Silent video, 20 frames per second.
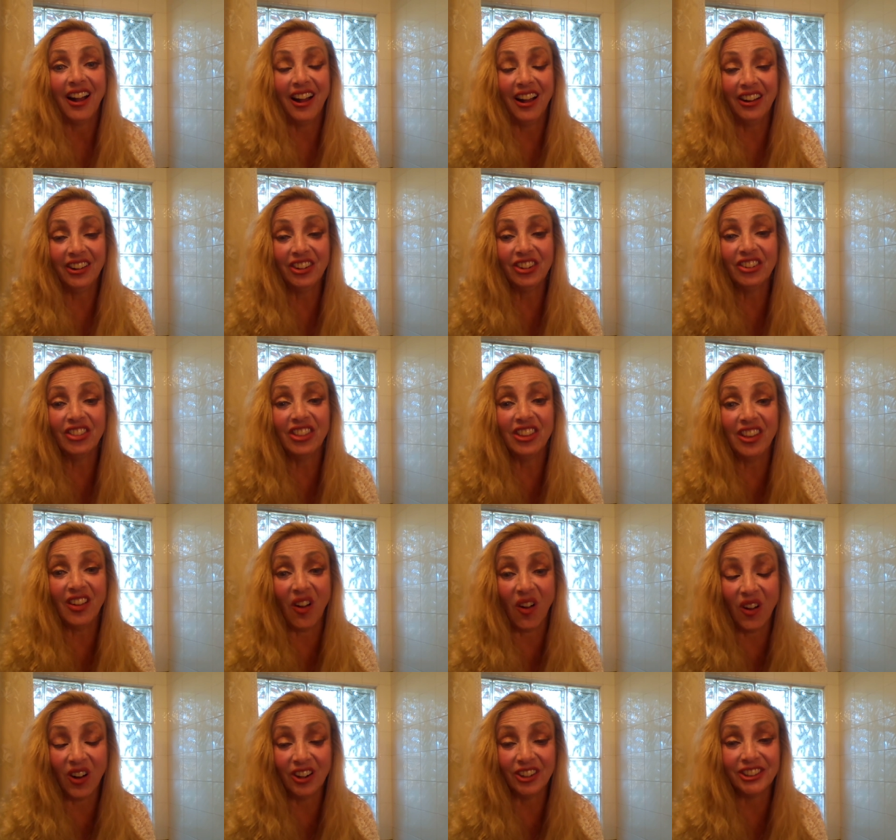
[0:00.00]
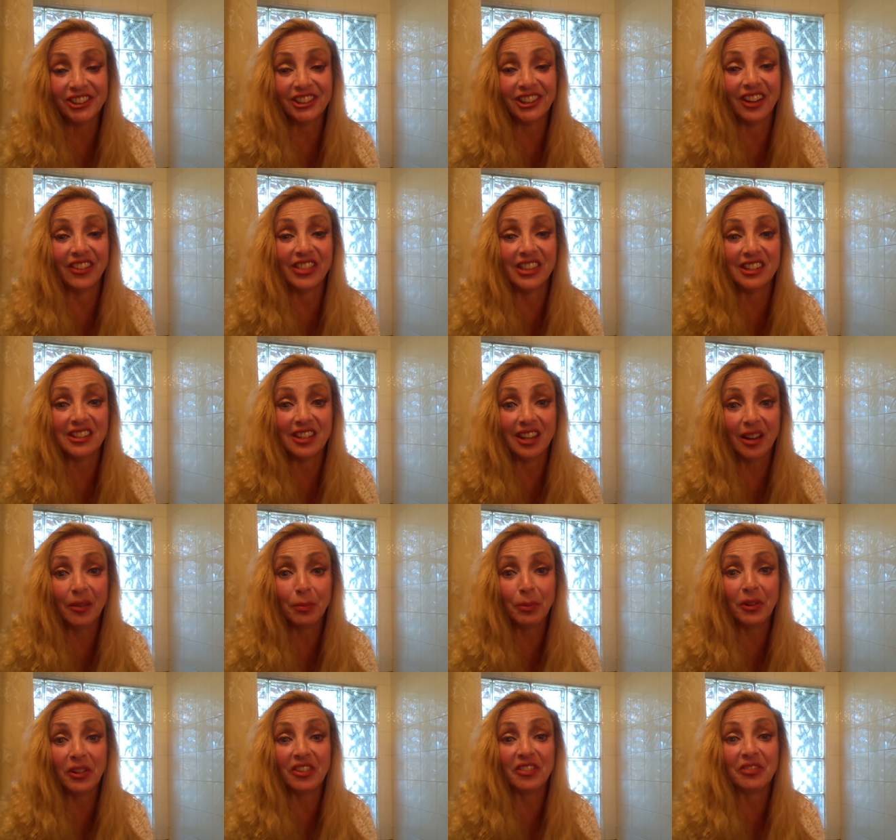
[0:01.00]
under the arch of the
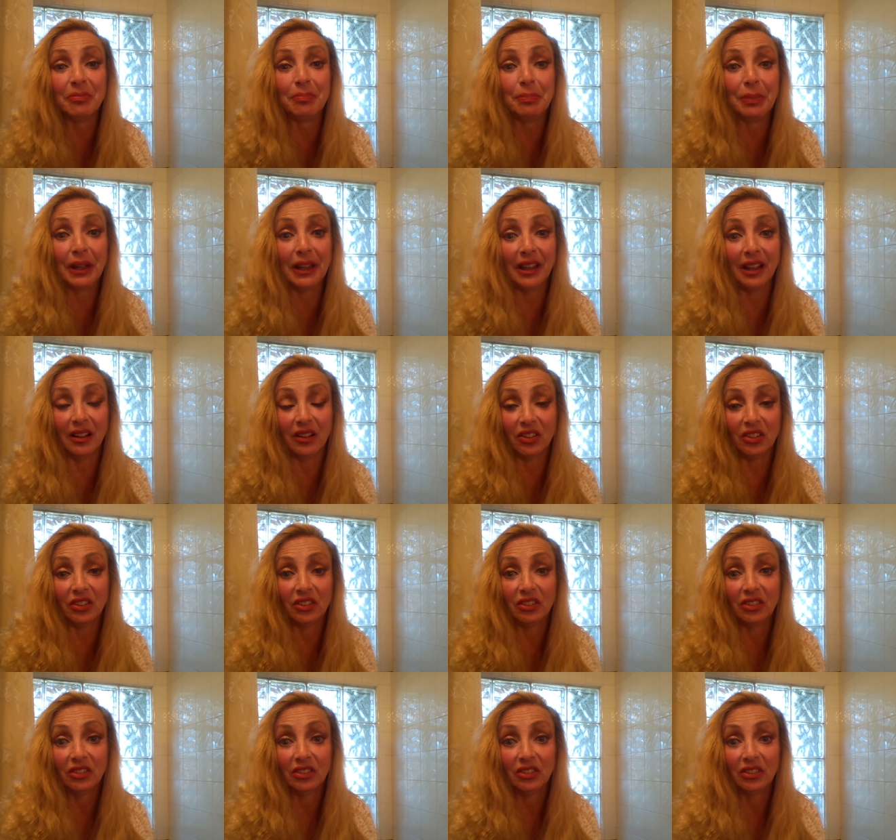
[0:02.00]
Temple of Baal,